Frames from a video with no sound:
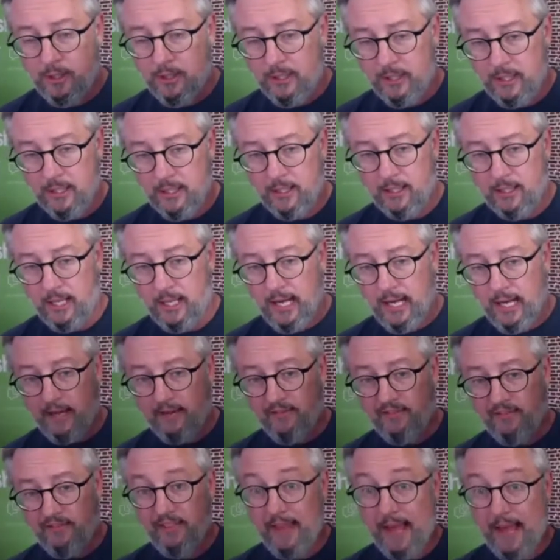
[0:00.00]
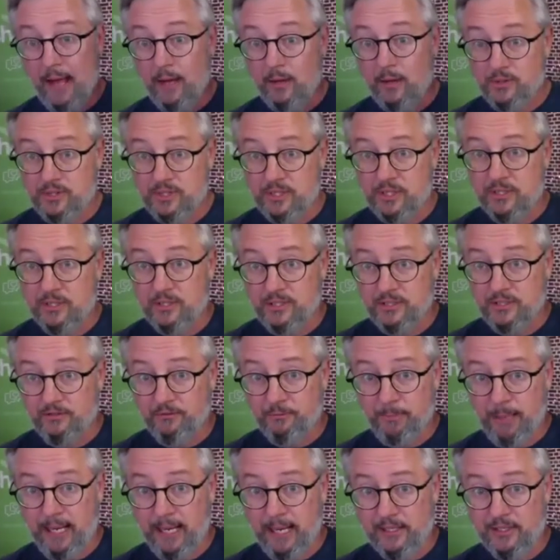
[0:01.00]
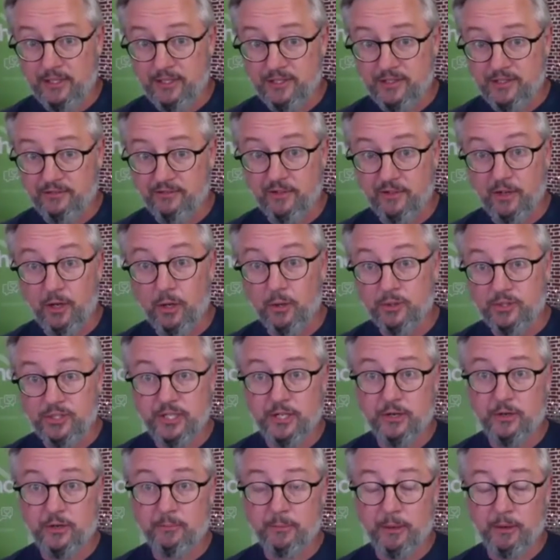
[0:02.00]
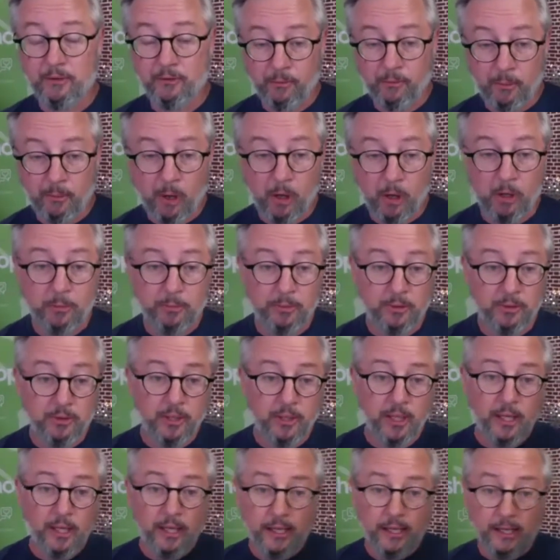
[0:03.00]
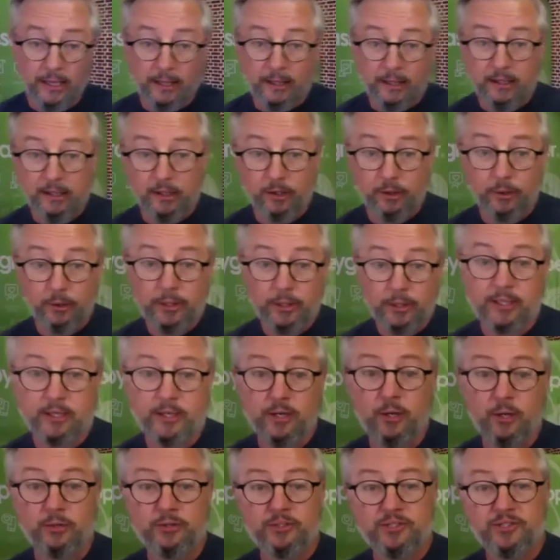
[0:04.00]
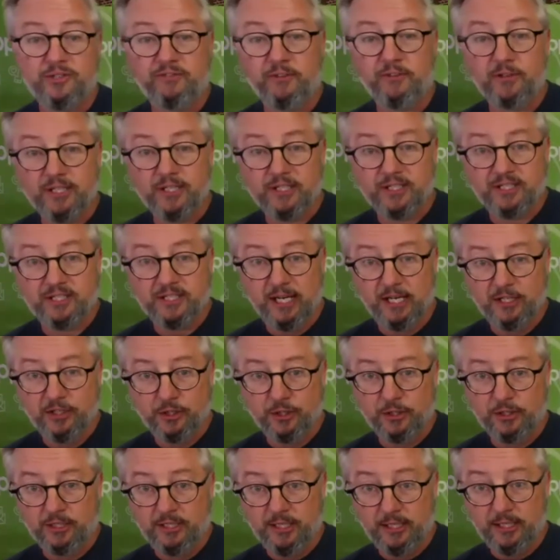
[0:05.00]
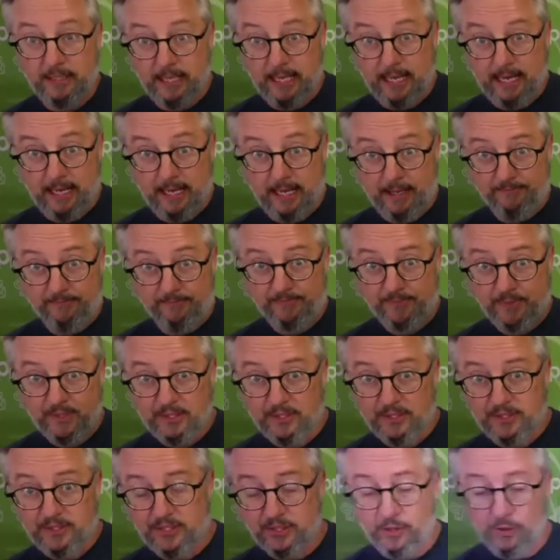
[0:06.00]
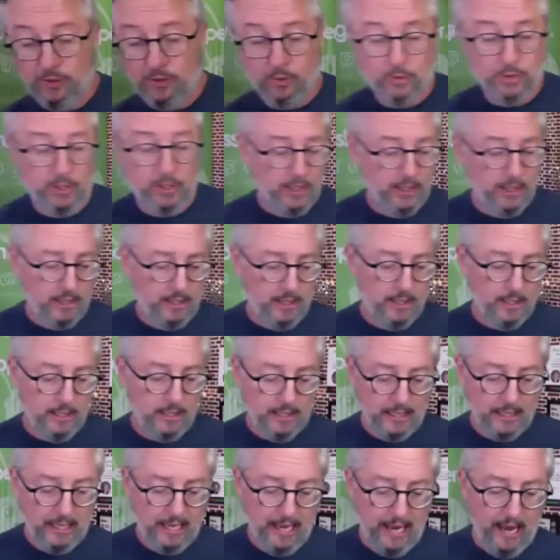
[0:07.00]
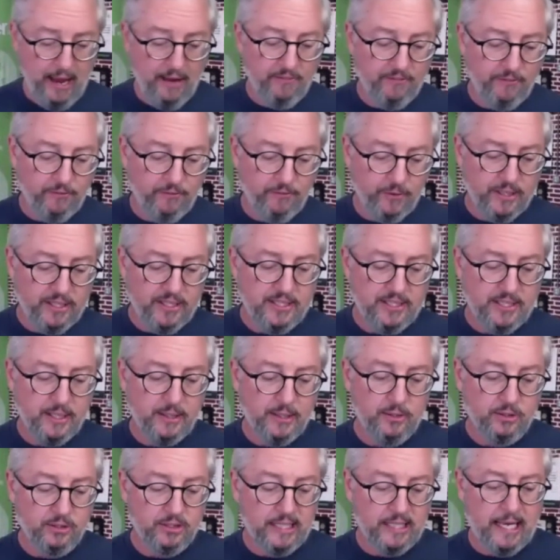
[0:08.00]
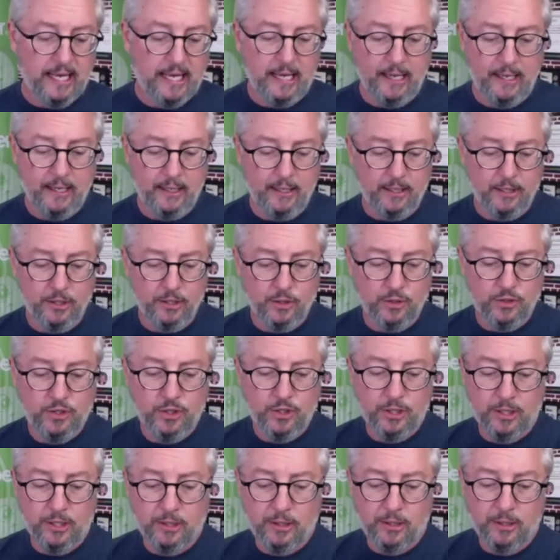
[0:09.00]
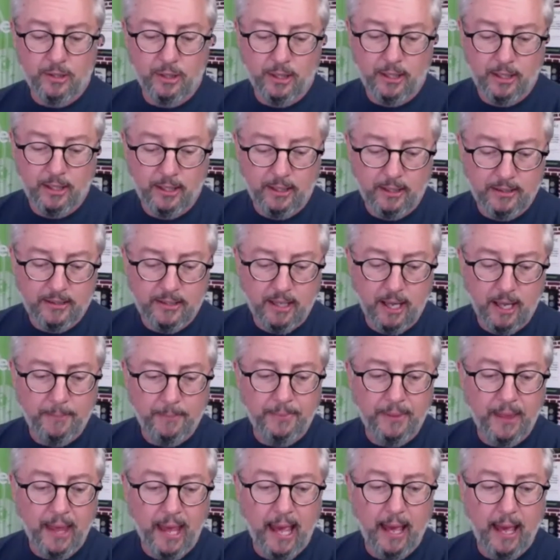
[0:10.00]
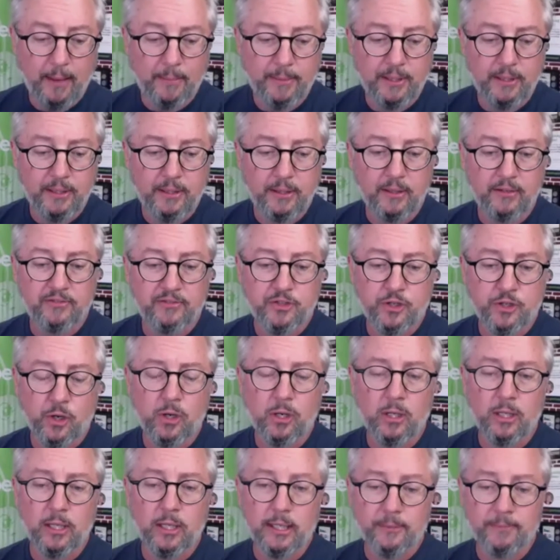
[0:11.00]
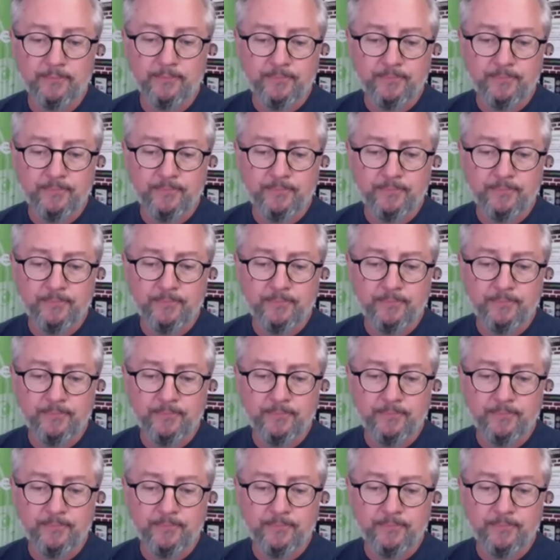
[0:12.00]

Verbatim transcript: Uh, I have thousands of pages of notes here in my Remarkable, including the notes for this session today. So uh, every single day, you should uh, adopt the habit of journaling.